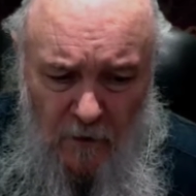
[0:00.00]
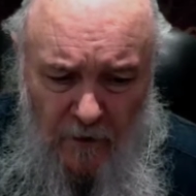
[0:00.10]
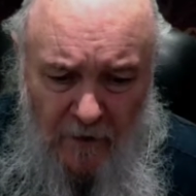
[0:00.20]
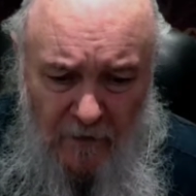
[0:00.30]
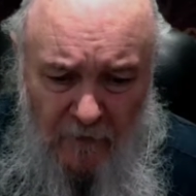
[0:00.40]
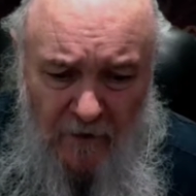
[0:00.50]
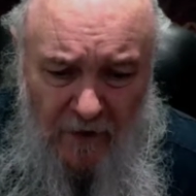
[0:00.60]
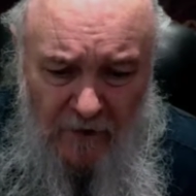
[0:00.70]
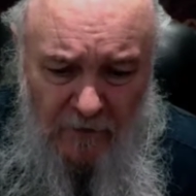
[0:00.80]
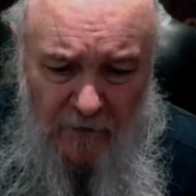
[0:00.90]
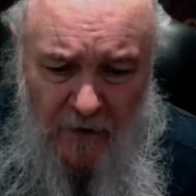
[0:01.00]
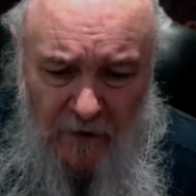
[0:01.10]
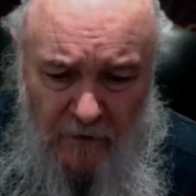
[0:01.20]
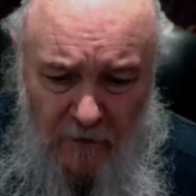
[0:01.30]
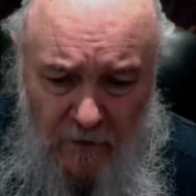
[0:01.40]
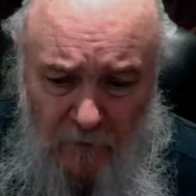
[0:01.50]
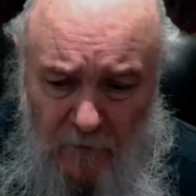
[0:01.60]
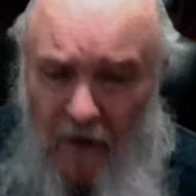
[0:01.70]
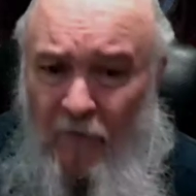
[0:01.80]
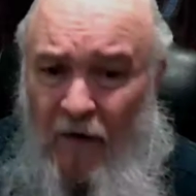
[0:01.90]
And the fact that in
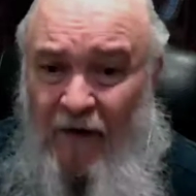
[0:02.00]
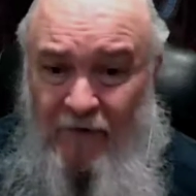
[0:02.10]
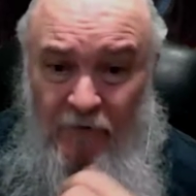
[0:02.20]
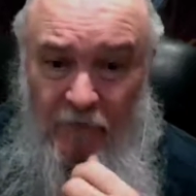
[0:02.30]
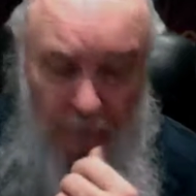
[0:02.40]
my mind,